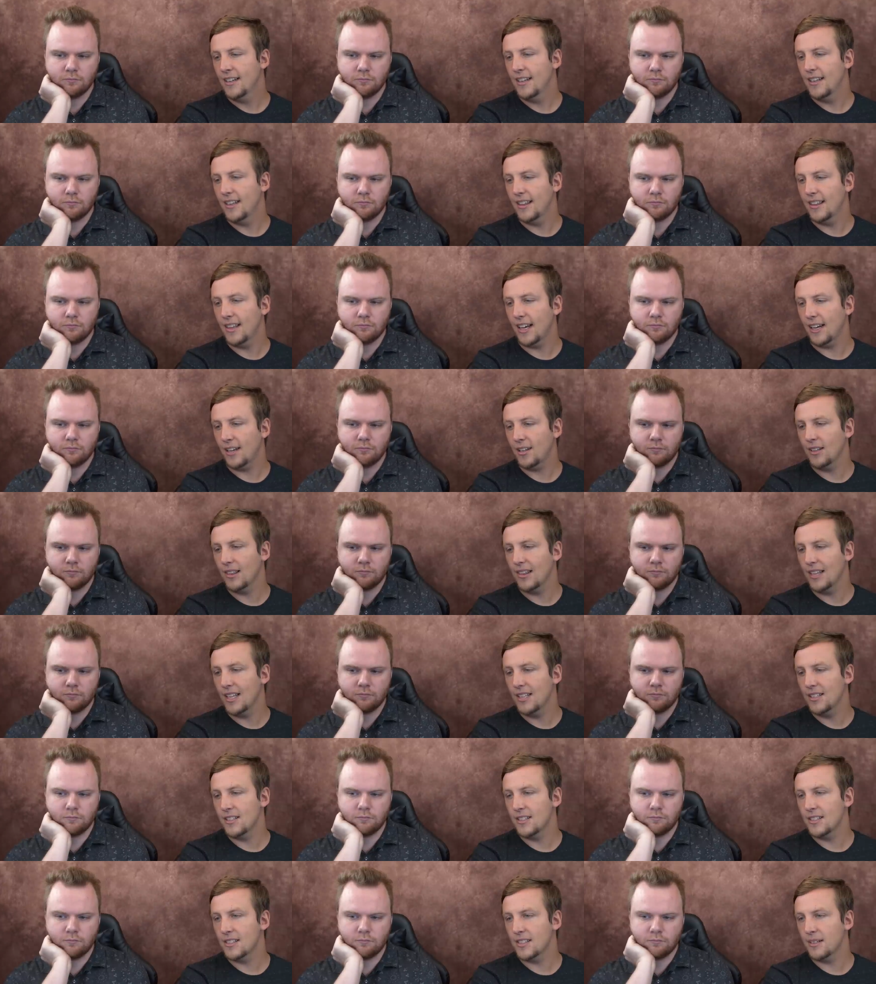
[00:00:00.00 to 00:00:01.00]
Speaker 1: Eh, that could
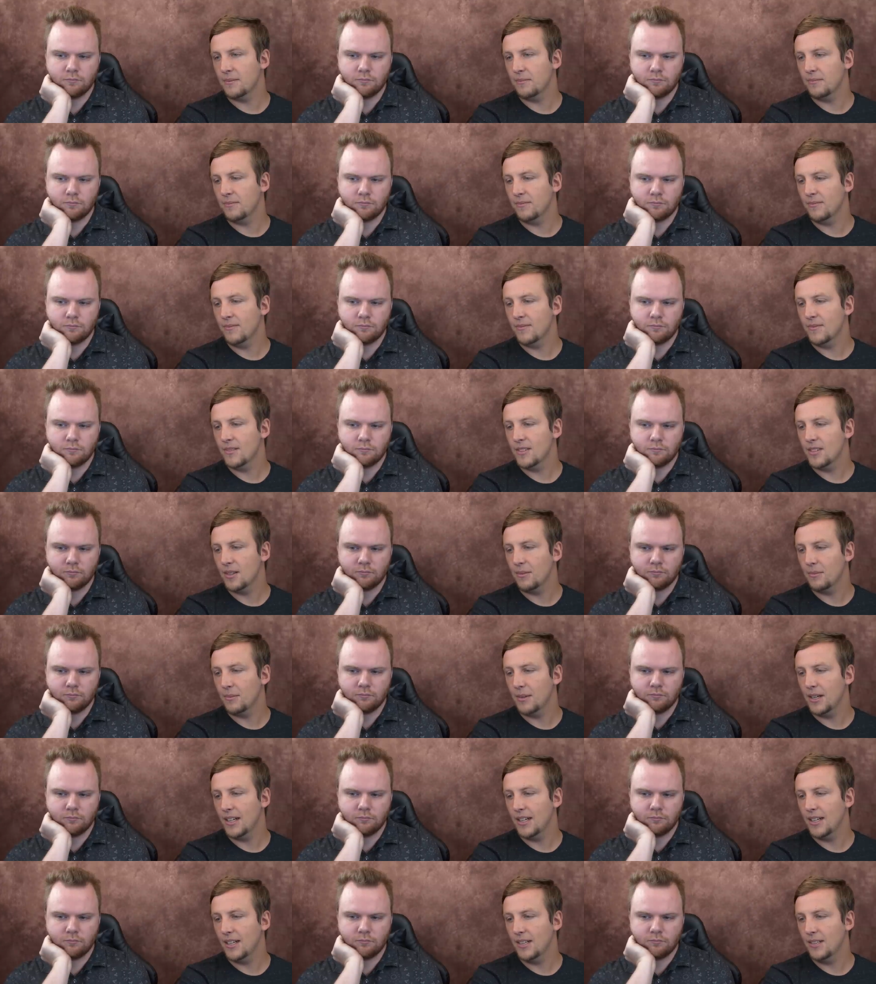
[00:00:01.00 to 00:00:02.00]
lead to some
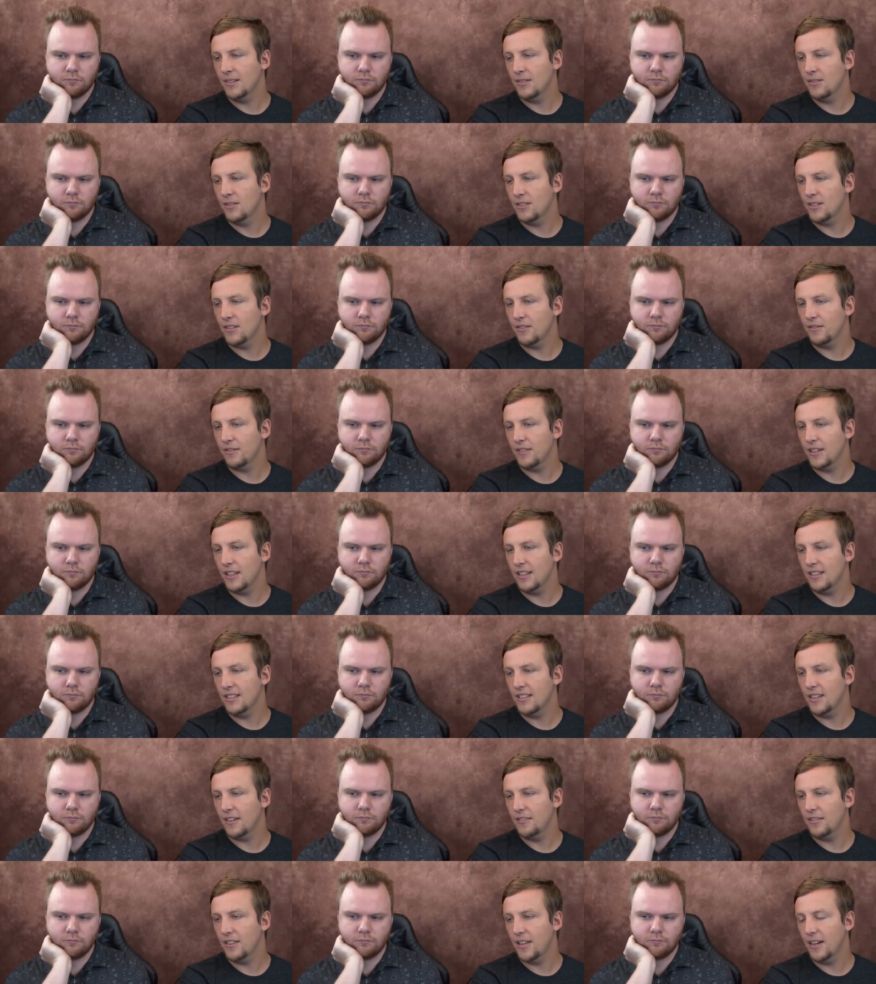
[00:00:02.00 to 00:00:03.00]
some uh, some fun
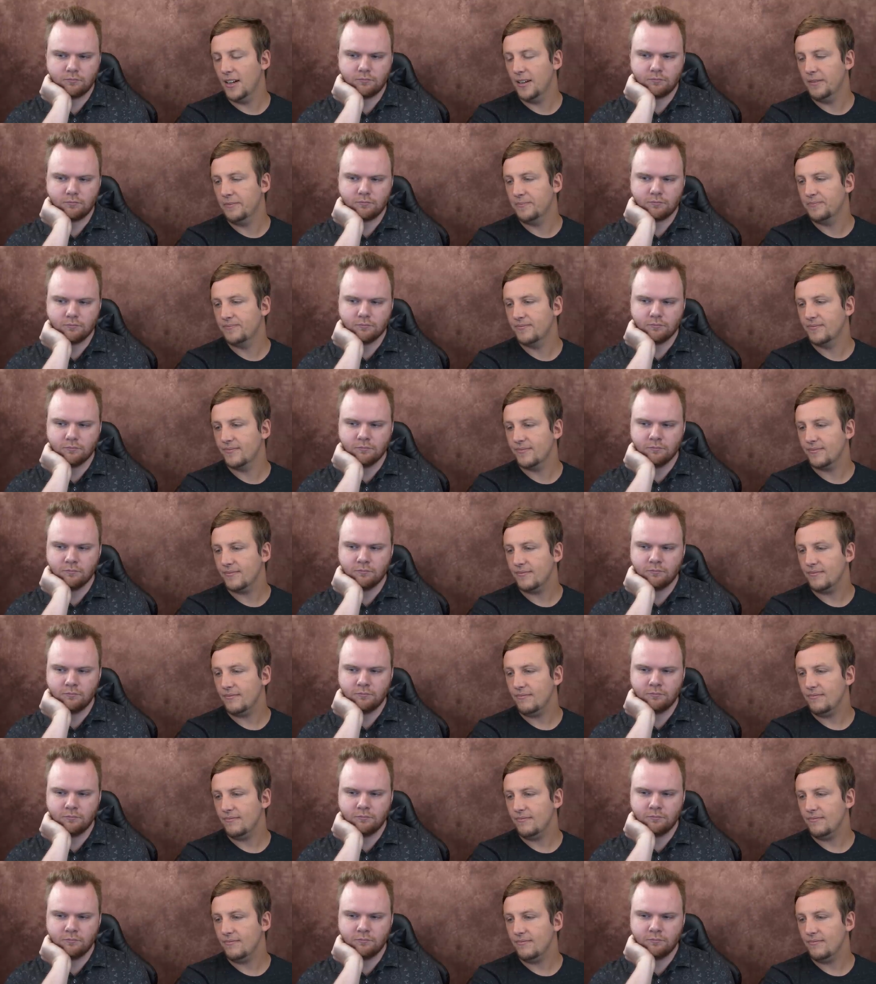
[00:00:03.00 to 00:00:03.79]
stuff there. Mm-hmm.